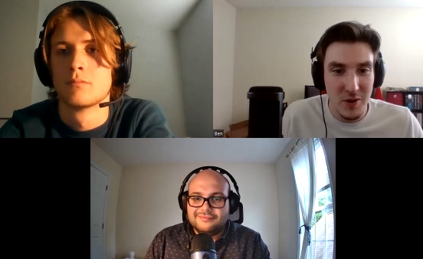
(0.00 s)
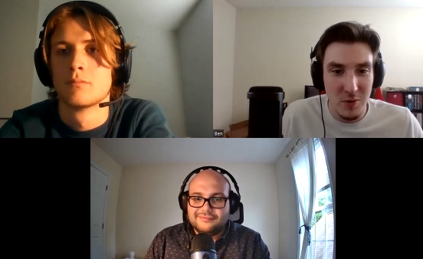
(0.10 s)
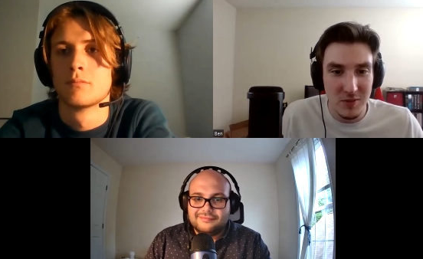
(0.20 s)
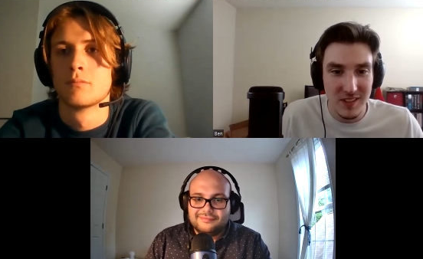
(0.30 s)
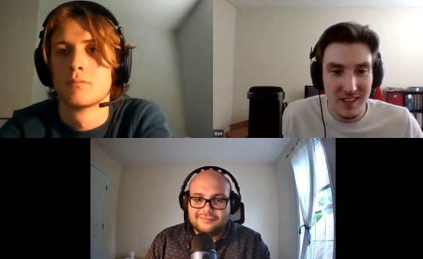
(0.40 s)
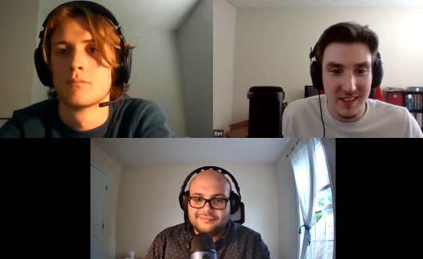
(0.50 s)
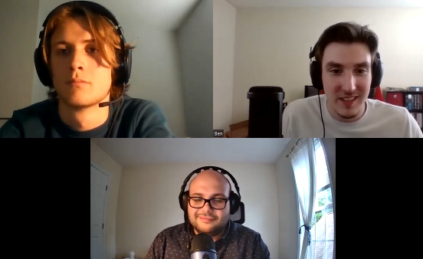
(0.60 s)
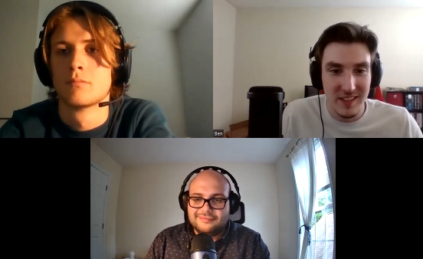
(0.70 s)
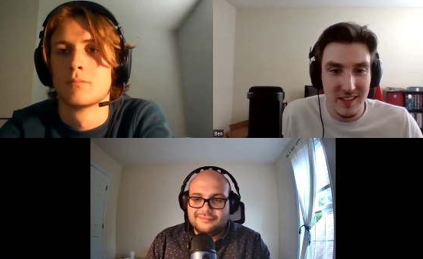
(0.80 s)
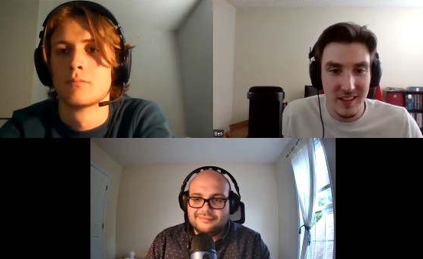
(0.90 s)

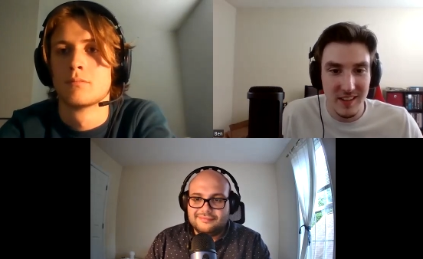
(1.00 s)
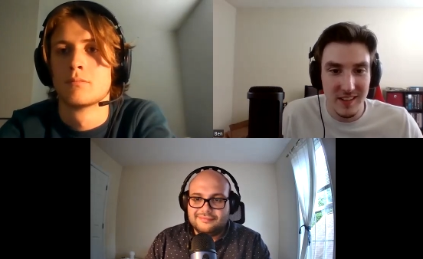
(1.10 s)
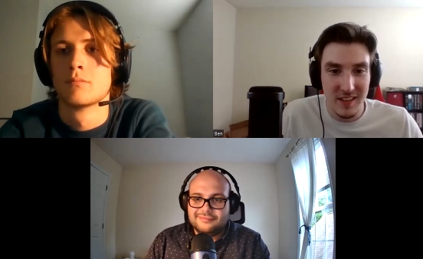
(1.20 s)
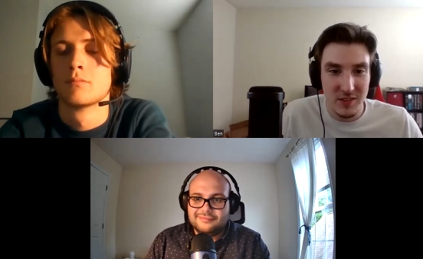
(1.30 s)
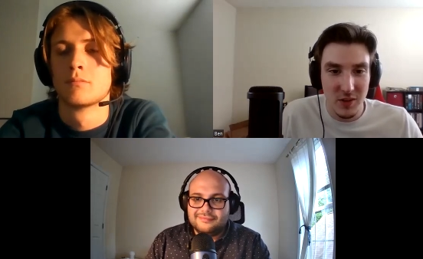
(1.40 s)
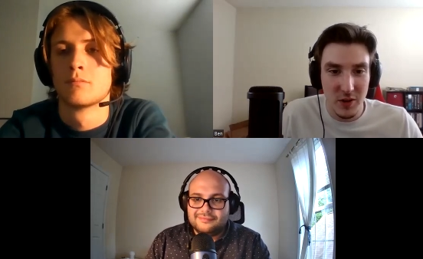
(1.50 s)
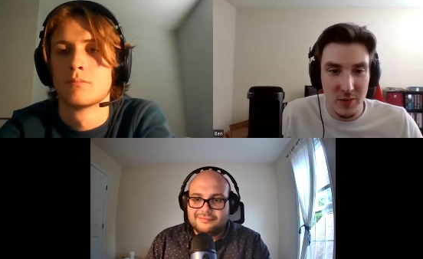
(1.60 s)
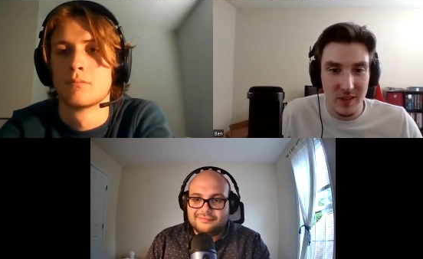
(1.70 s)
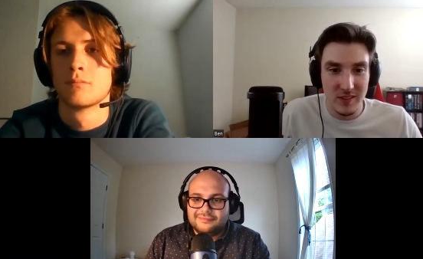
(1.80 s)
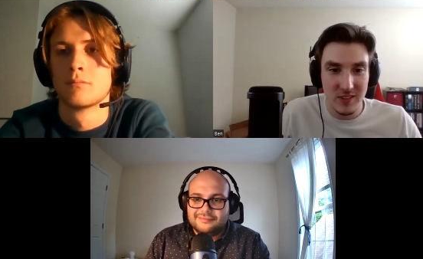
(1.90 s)
Speaker 1: Nozick and uh, his
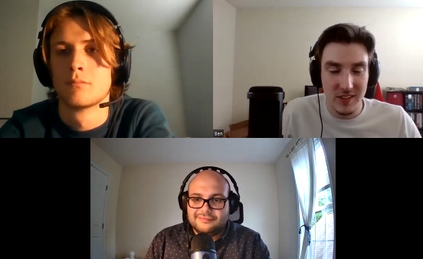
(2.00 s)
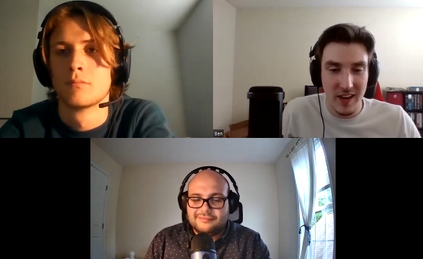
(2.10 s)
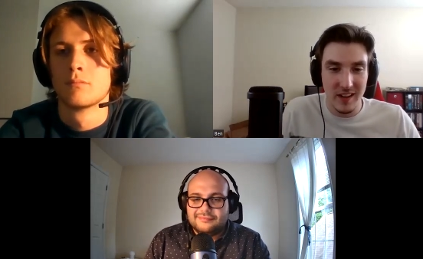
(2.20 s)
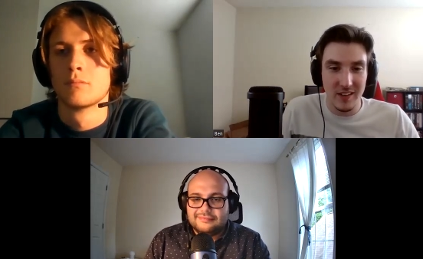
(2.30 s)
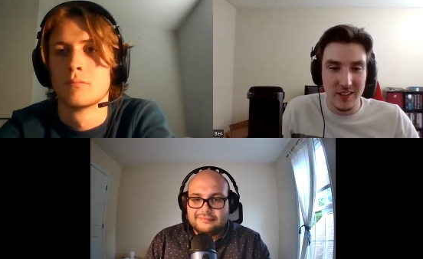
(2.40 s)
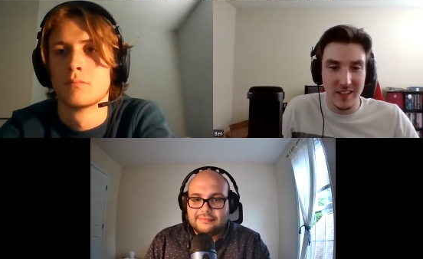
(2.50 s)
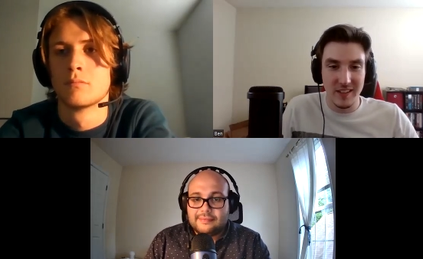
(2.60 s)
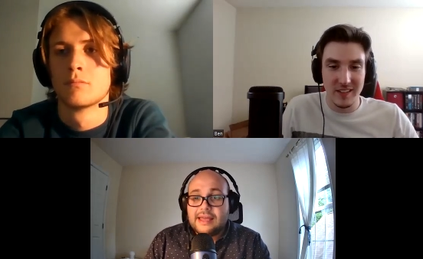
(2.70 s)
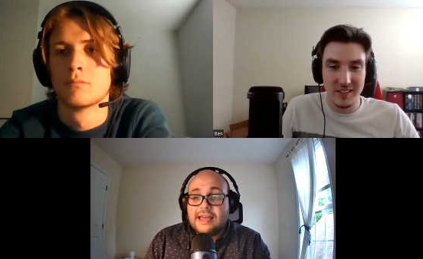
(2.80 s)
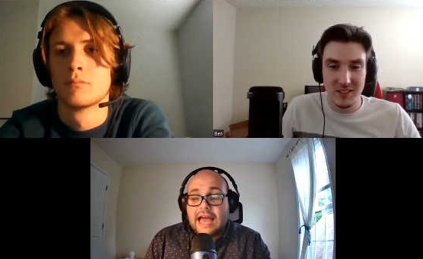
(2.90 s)
arguments on anarchy
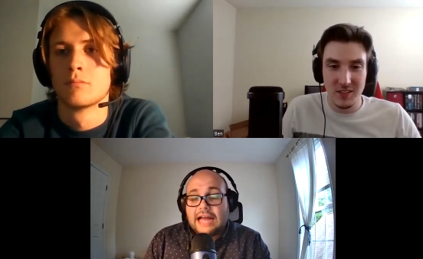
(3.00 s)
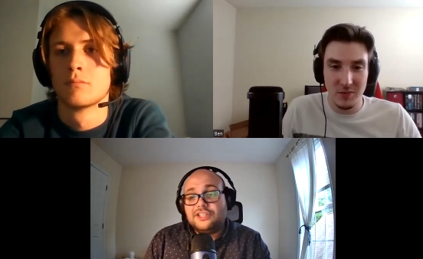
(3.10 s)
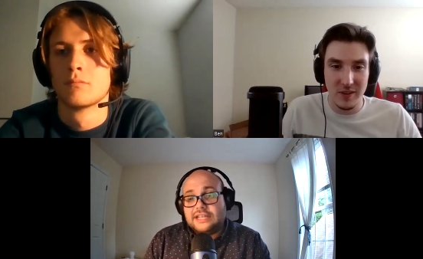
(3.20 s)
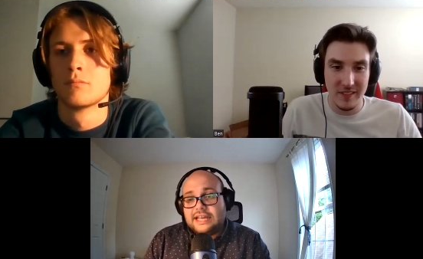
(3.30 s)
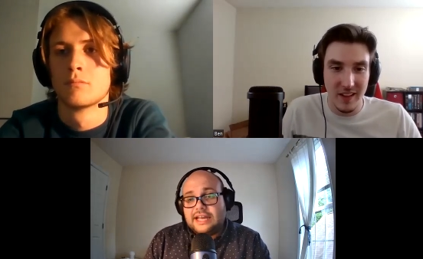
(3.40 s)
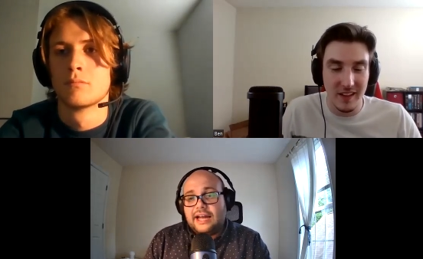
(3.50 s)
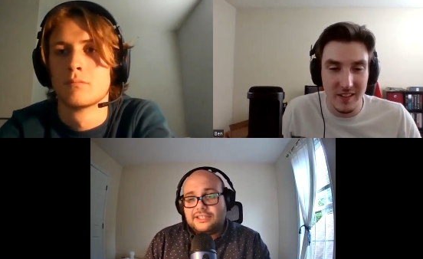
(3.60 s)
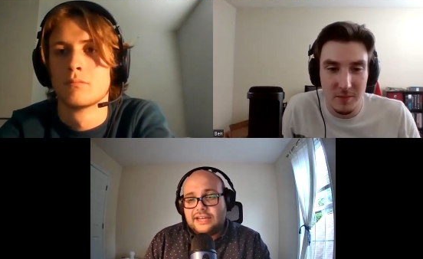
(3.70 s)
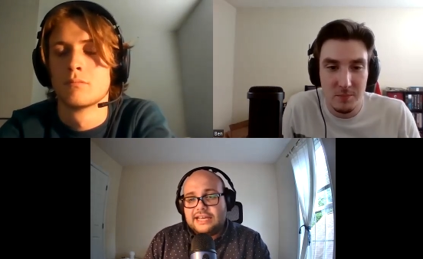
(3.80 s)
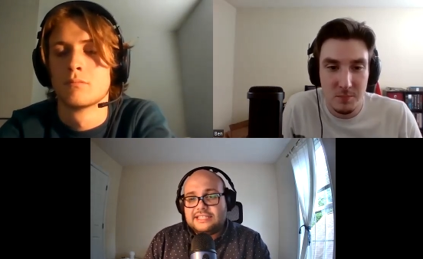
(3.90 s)
and actually, like
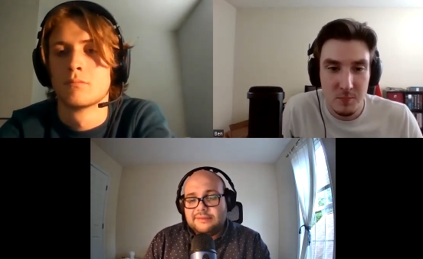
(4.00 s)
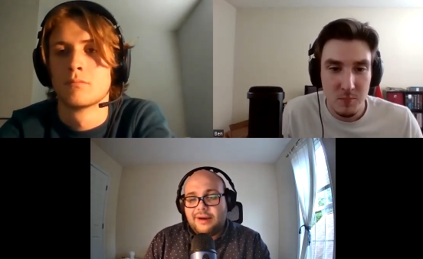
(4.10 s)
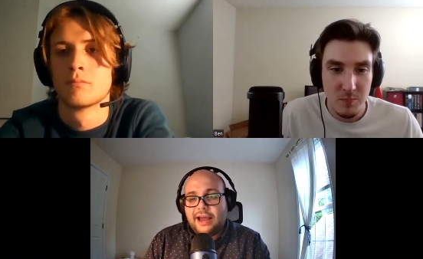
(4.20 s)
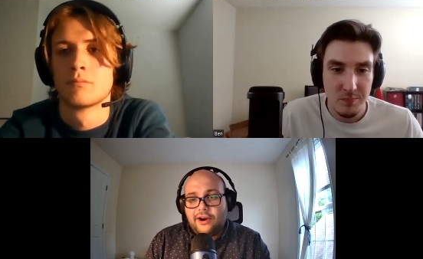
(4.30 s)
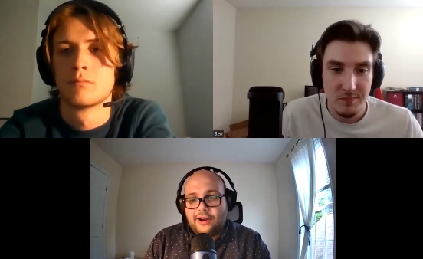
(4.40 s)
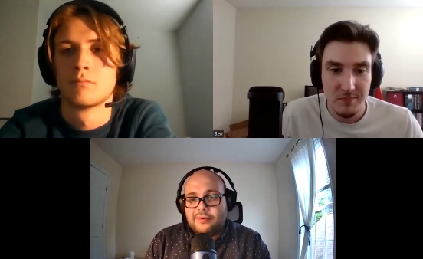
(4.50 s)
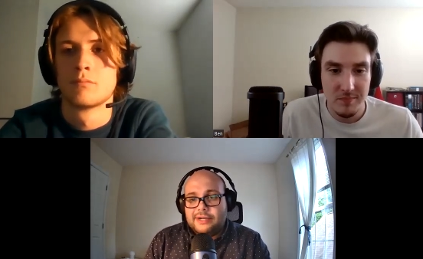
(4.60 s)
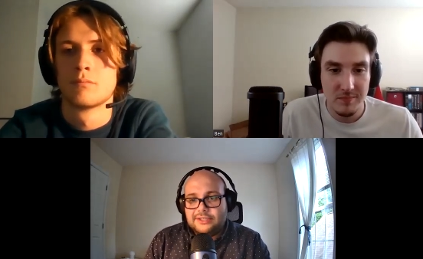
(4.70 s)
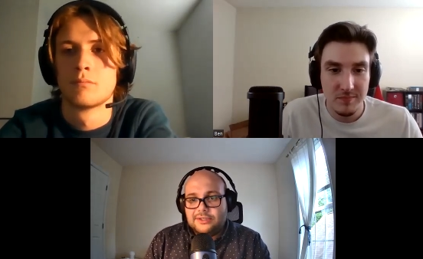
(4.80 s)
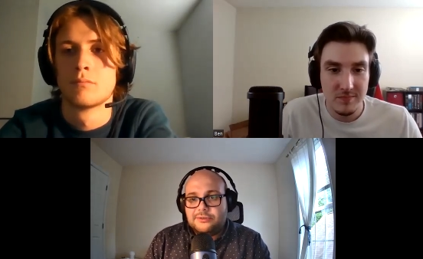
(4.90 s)
actually, I
Speaker 2: see my argument
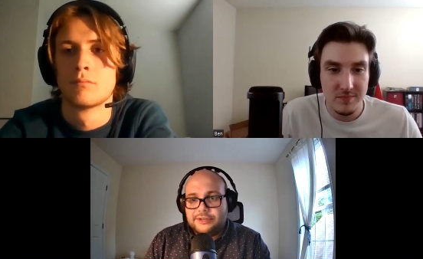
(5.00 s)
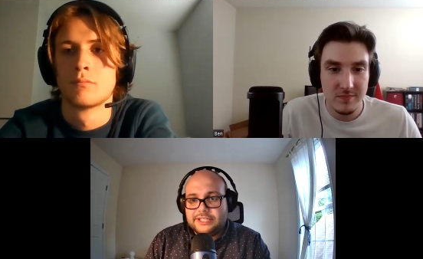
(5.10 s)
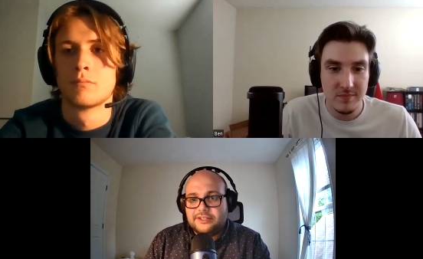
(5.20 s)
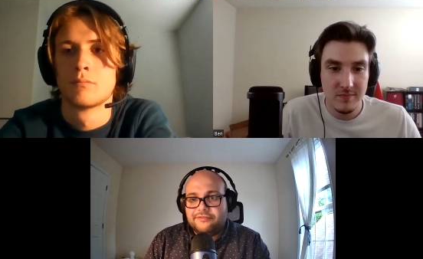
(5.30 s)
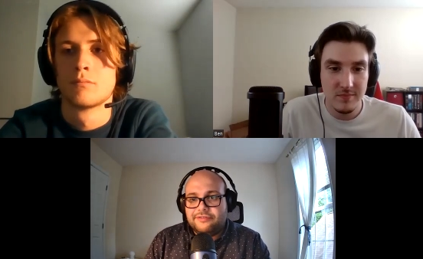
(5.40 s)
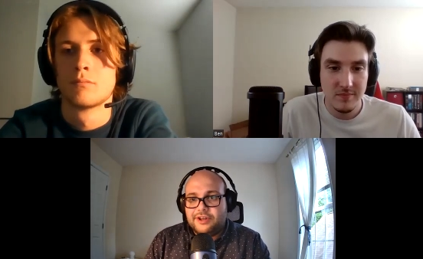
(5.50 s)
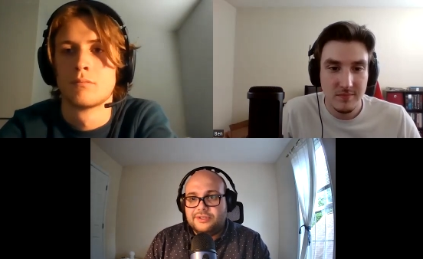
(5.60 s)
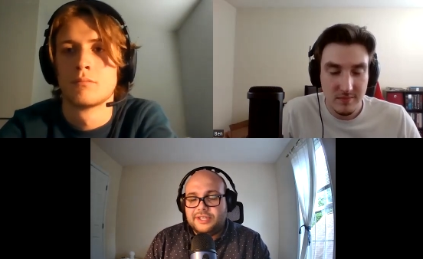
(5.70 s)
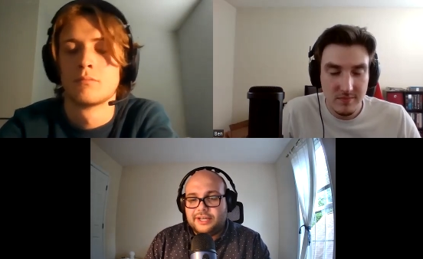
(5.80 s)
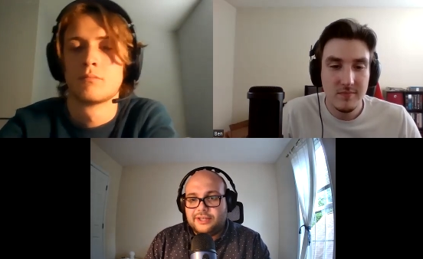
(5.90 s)
as a twist of
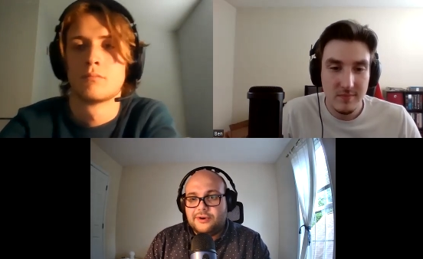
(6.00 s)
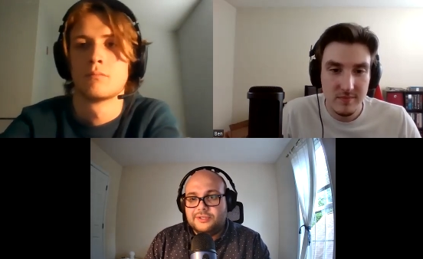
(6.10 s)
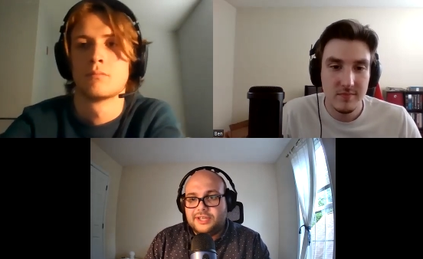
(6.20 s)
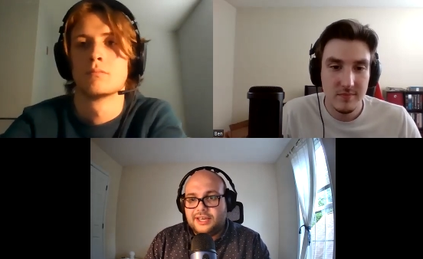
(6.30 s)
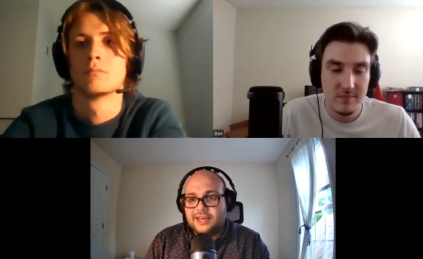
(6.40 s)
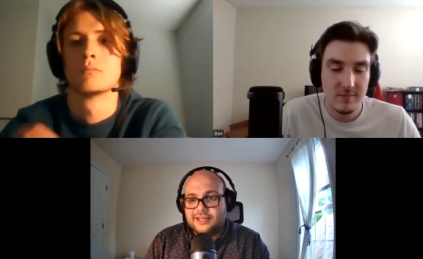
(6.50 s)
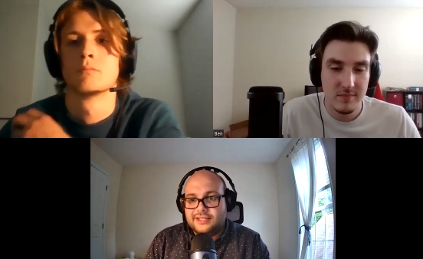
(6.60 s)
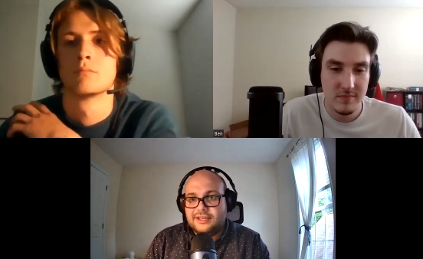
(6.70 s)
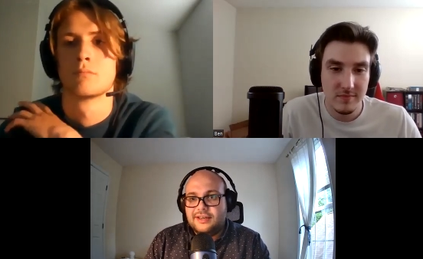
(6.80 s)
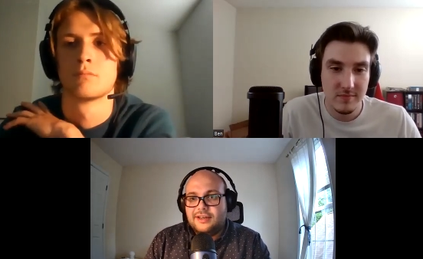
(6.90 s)
Nozick. Nozick
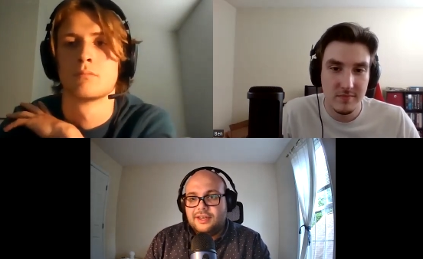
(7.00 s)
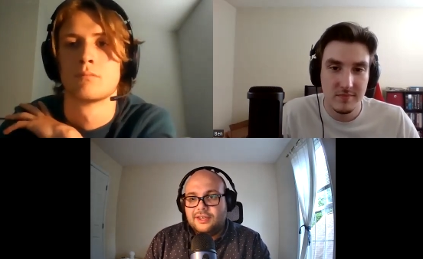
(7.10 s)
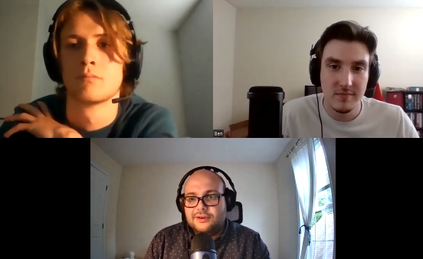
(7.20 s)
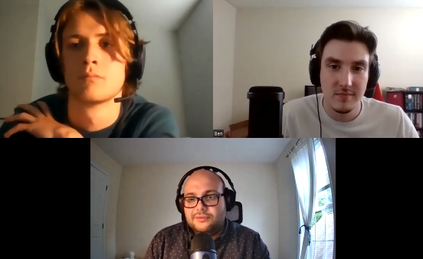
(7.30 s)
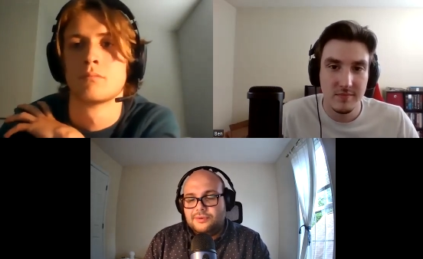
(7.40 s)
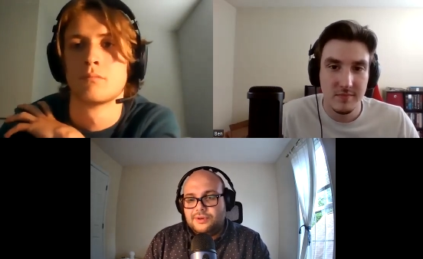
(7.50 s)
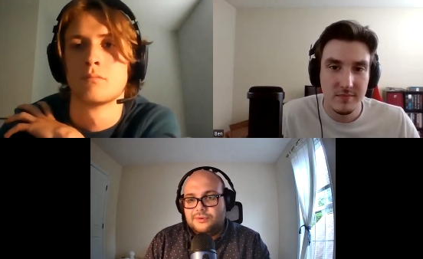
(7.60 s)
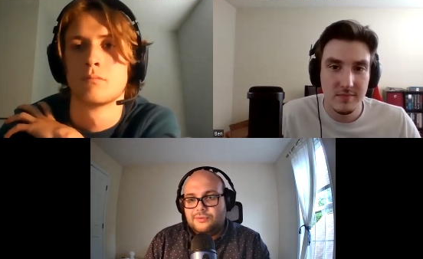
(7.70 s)
is you you